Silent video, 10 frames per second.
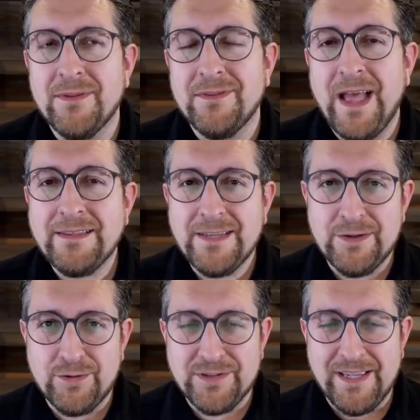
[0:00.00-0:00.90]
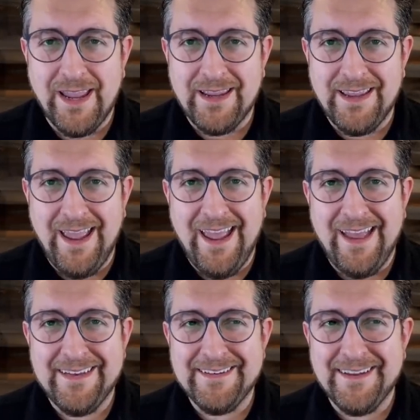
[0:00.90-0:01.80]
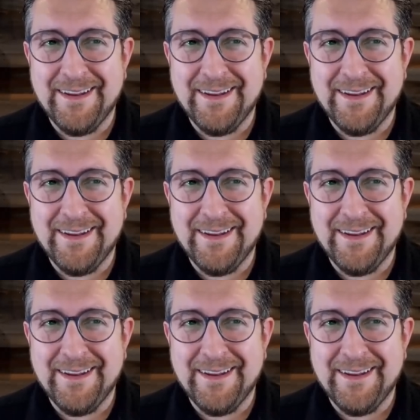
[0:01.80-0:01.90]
that's interesting. And,